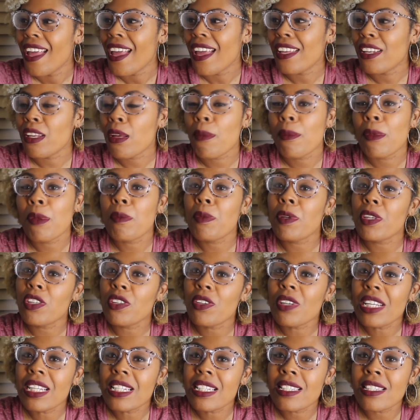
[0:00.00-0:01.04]
And I mean, but
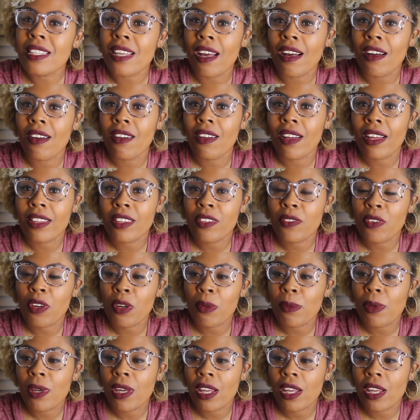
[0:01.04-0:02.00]
you can tell at the very